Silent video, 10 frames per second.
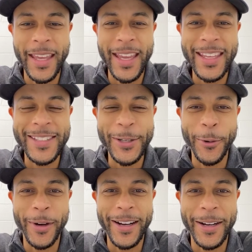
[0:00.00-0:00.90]

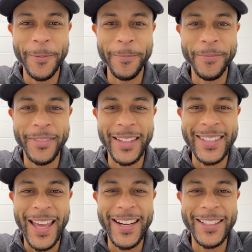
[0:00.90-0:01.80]
So uh,
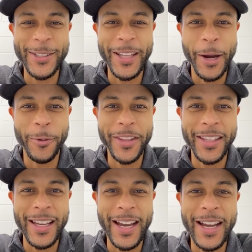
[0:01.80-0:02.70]
excited to do that with you
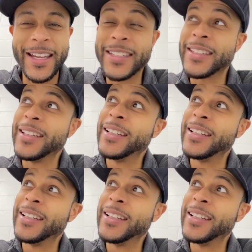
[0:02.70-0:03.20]
guys.